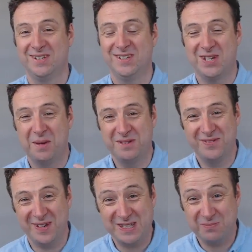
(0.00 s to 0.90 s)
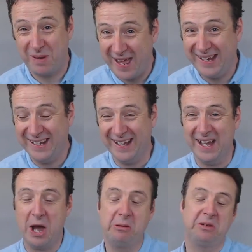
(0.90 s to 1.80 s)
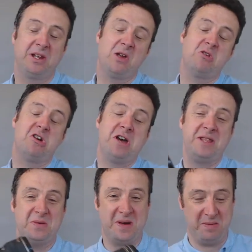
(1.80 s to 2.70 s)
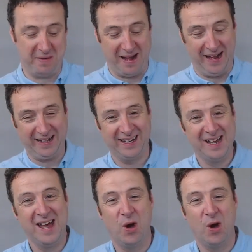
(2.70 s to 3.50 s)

In terms of explaining it, I'm going to go right the way back,